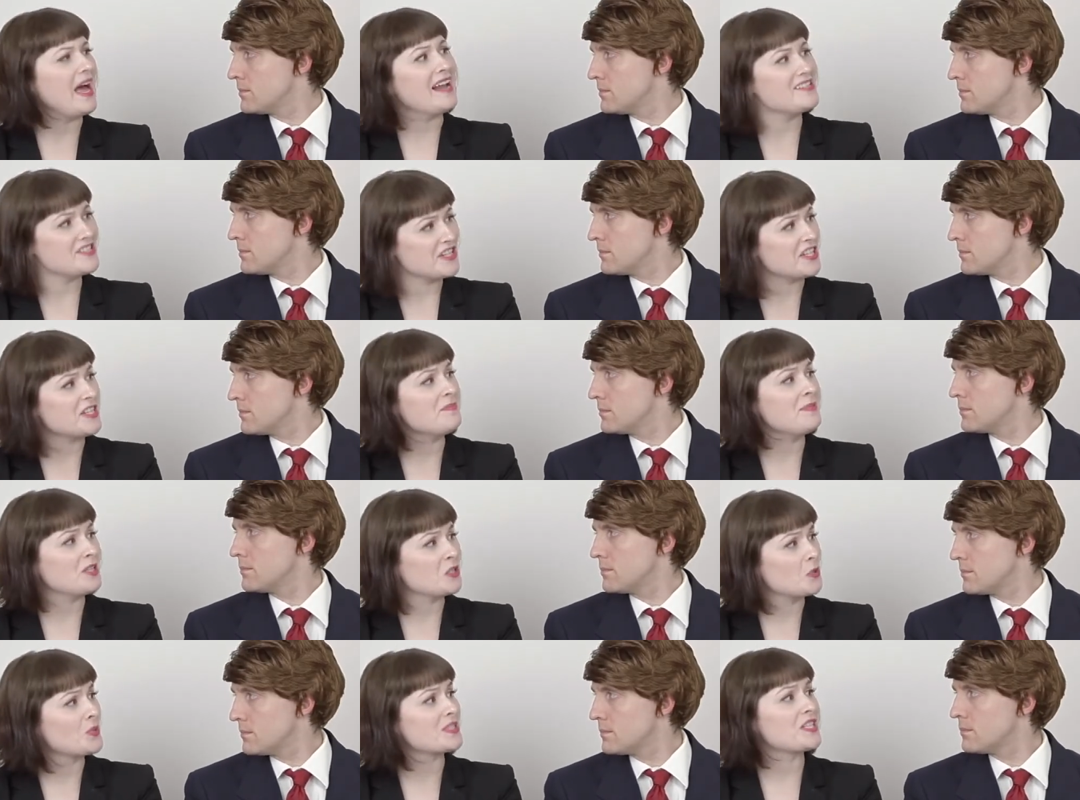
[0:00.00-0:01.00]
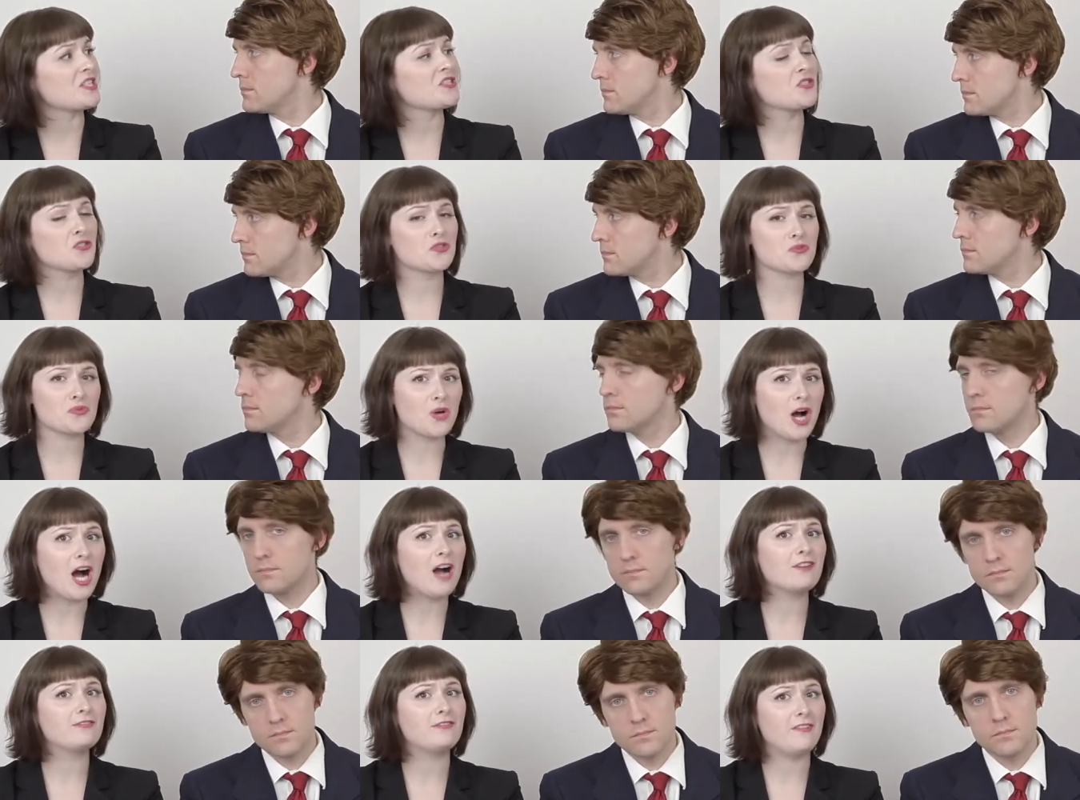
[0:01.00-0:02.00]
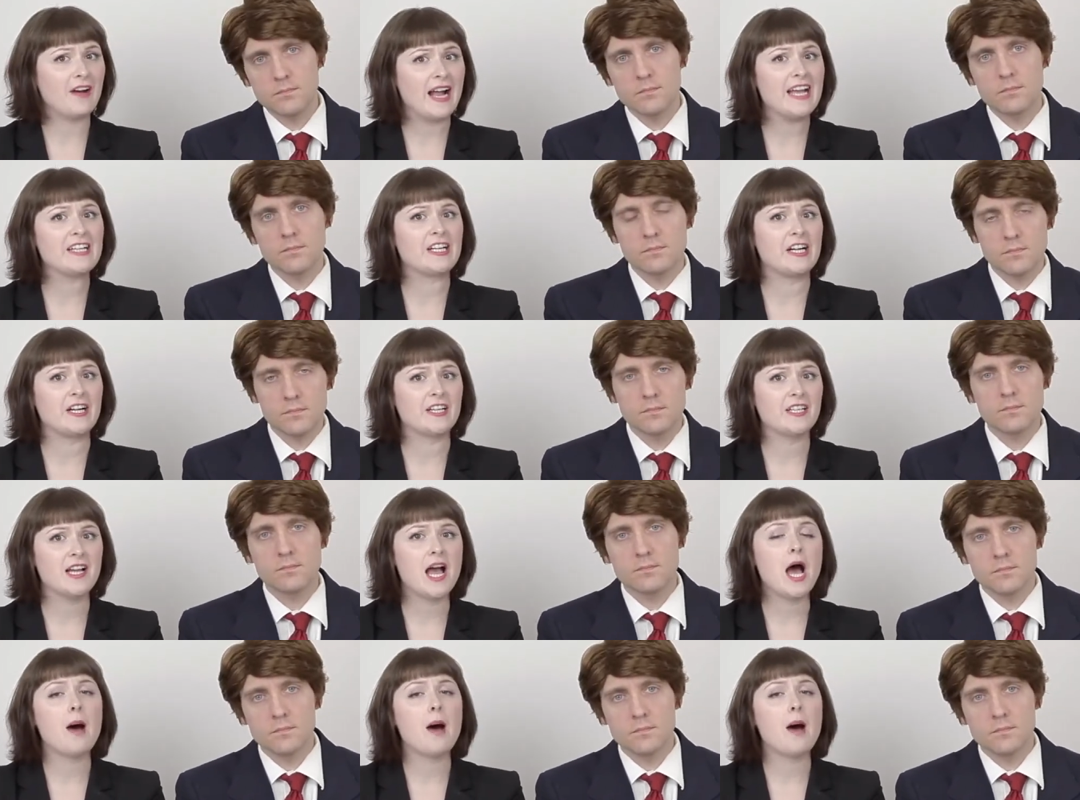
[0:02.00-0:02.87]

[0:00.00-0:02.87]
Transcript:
Speaker 1: That dairy milk was a strong fighter.